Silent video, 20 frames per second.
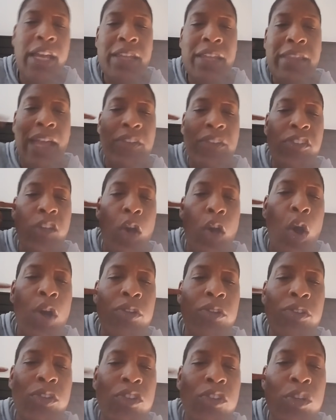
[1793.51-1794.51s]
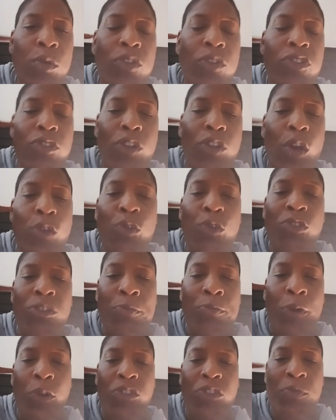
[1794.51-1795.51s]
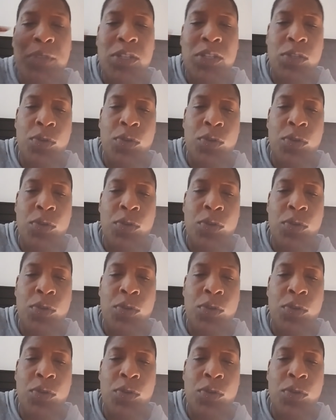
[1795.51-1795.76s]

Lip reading: that's calling you to do what you know you're supposed to be